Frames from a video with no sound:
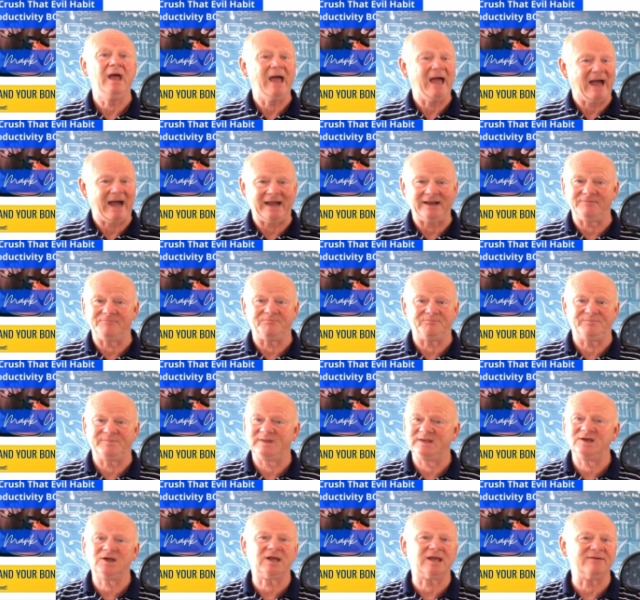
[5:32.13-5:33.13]
And
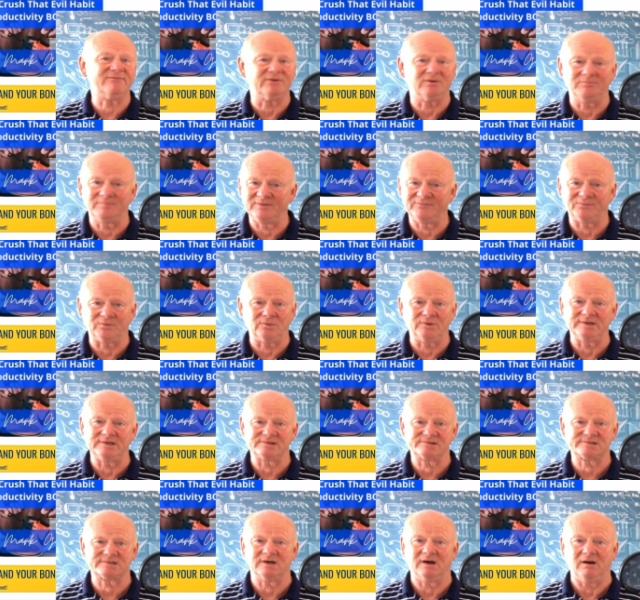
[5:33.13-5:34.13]
you give up before you
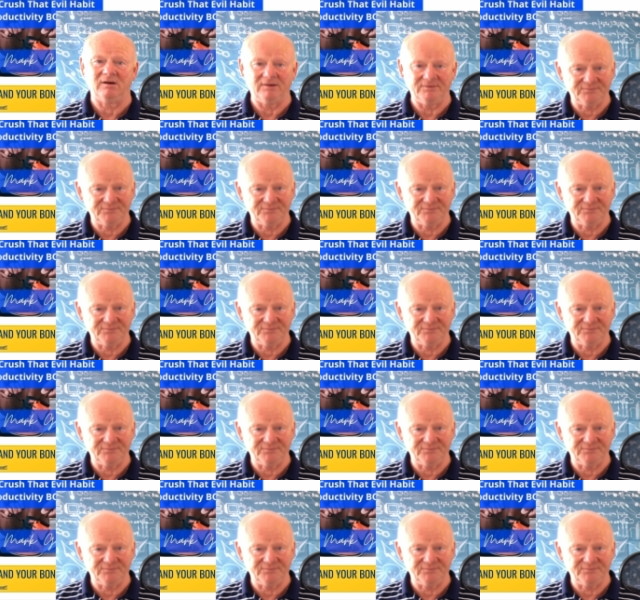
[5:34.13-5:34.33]
start.